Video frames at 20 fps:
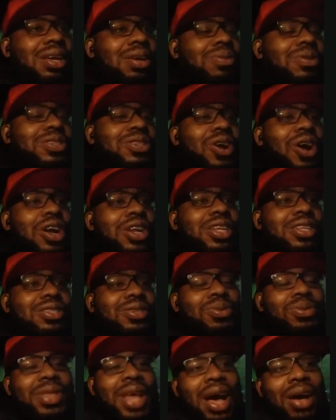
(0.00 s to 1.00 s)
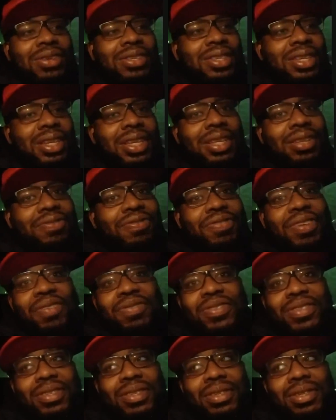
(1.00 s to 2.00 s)
we saw it in
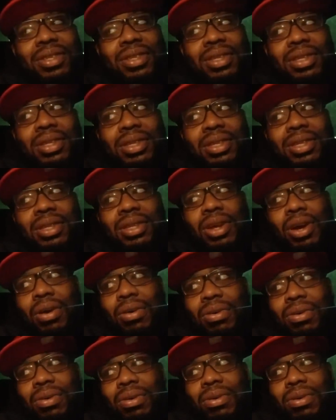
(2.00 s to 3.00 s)
2015, no,